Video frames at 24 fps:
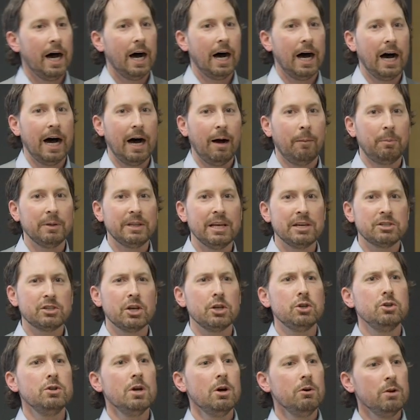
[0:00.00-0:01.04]
But they
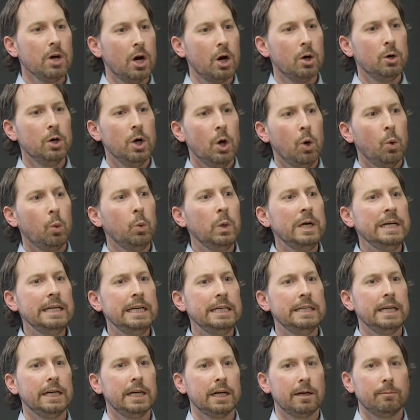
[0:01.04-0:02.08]
said, no, we
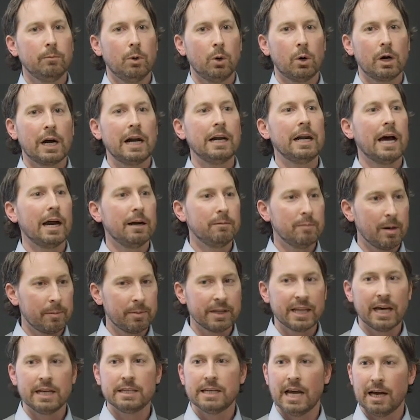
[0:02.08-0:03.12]
need to hear more. And I
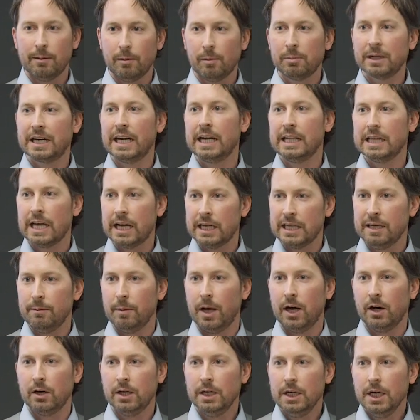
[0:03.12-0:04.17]
remember that day. I remember getting that
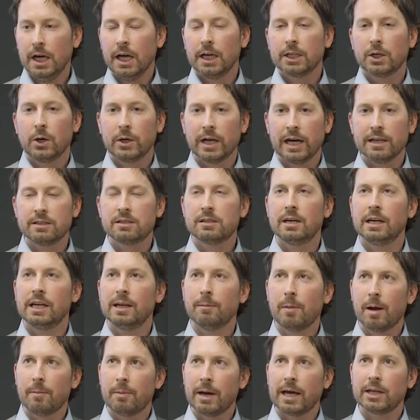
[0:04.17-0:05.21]
email, going out and sitting
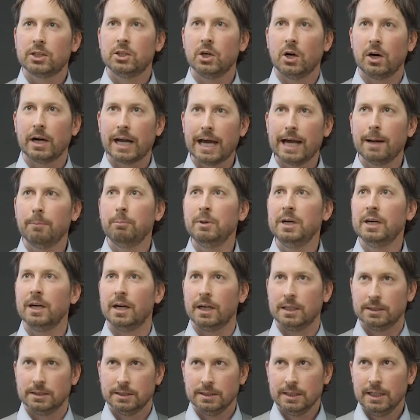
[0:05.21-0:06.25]
in my backyard. I had a
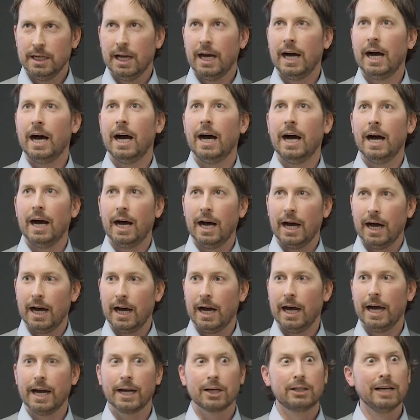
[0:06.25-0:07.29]
beer.
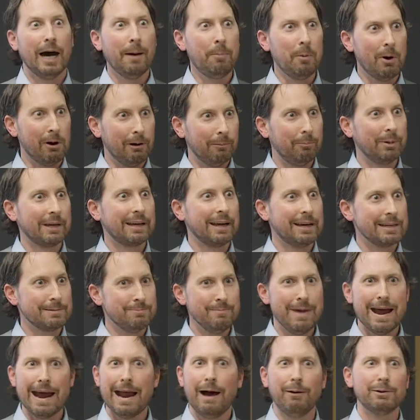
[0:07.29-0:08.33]
I had a couple because,
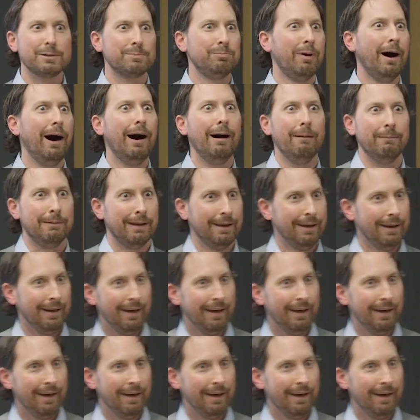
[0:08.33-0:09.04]
man, I was bummed.